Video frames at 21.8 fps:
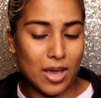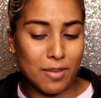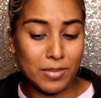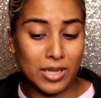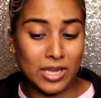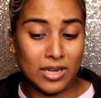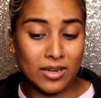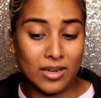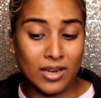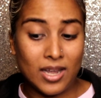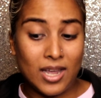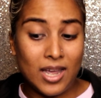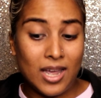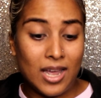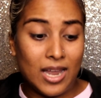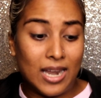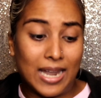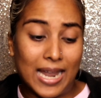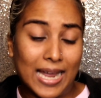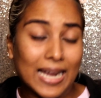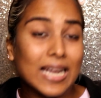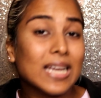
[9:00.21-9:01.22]
I mean,
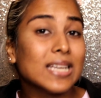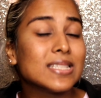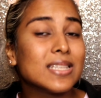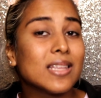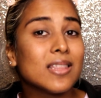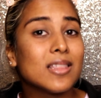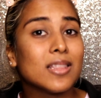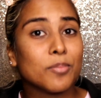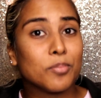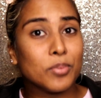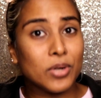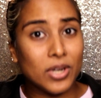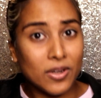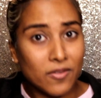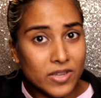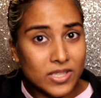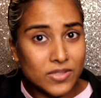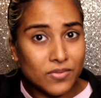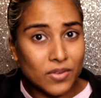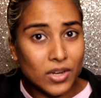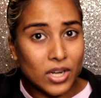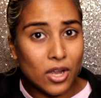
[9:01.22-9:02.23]
like I said in the
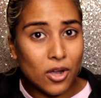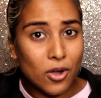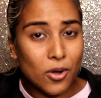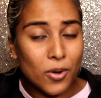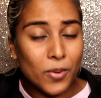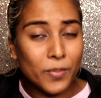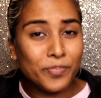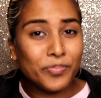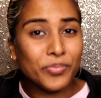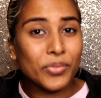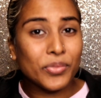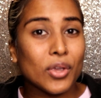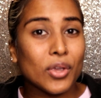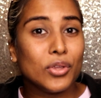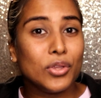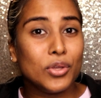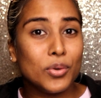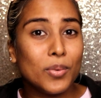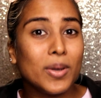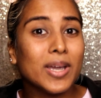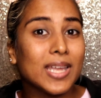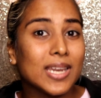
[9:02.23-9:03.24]
previous video,
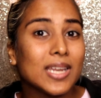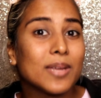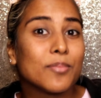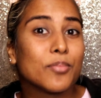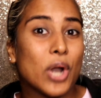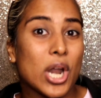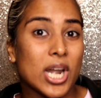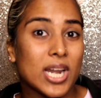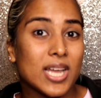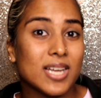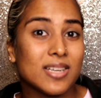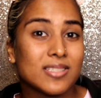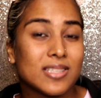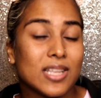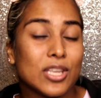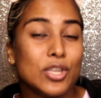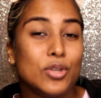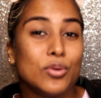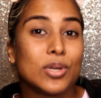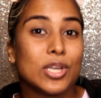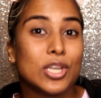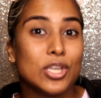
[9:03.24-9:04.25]
you are getting products
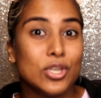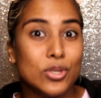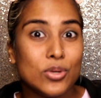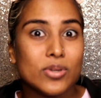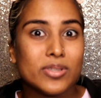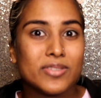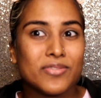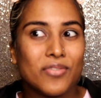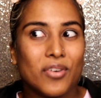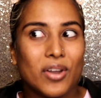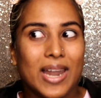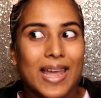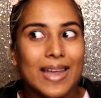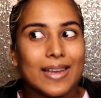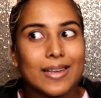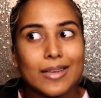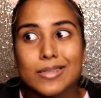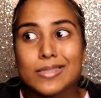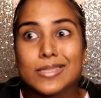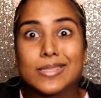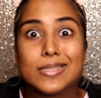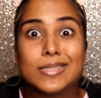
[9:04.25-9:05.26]
that you can use for
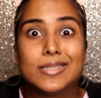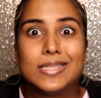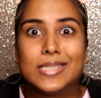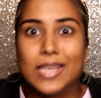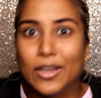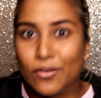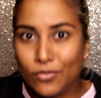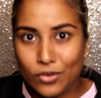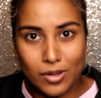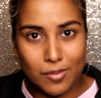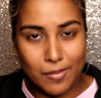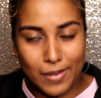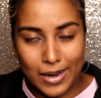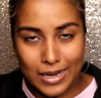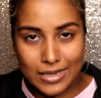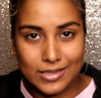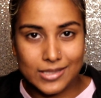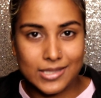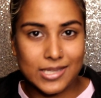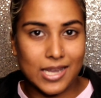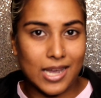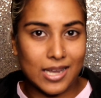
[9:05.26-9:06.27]
like several
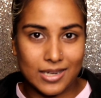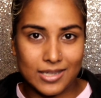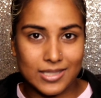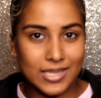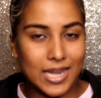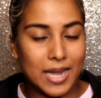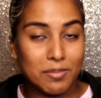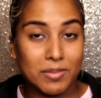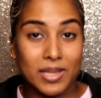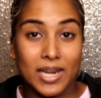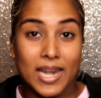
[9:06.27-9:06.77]
months at a time.